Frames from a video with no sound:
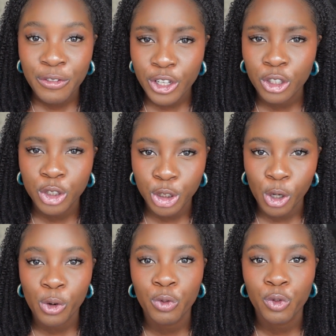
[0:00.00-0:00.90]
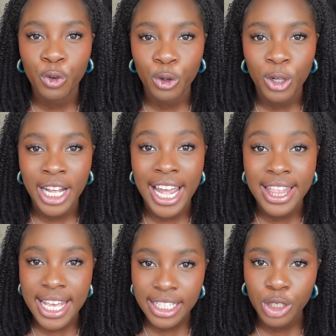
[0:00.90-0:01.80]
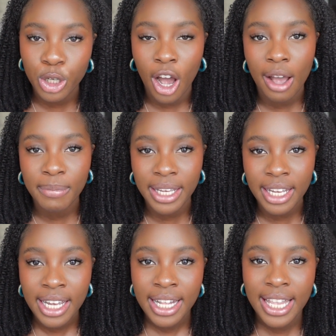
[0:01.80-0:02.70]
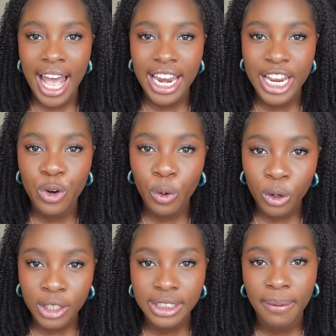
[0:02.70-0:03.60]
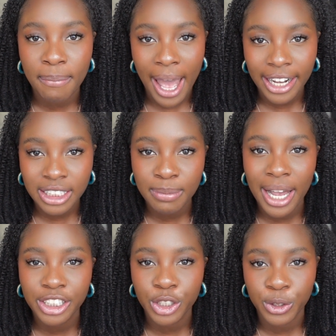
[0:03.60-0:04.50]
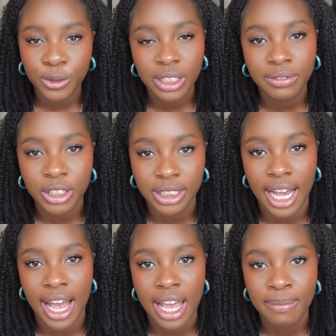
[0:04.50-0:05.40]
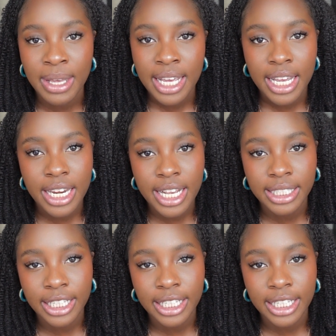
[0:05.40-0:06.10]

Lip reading: feel so full. And this taught me that in order to maximize the use of your time, it is